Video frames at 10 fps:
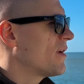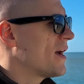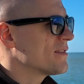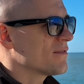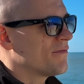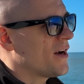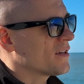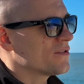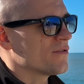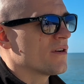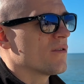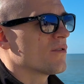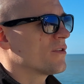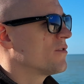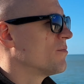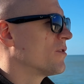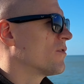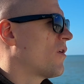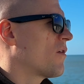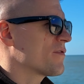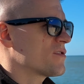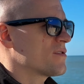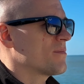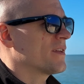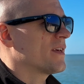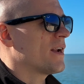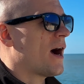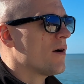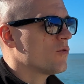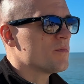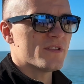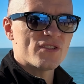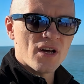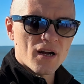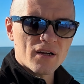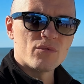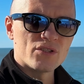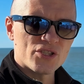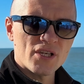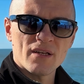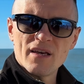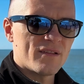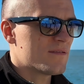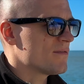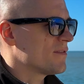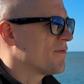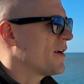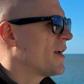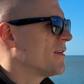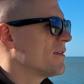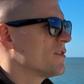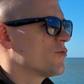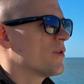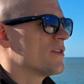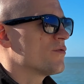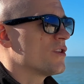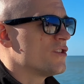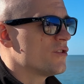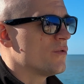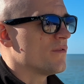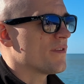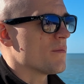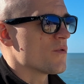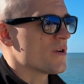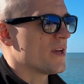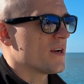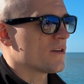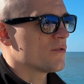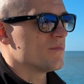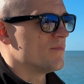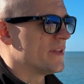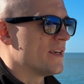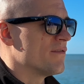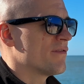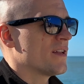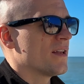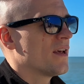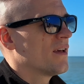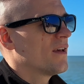in some factory or a cubicle office or something like that, I would be stuck when shit hit the fan in 2022 in February and I couldn't leave, and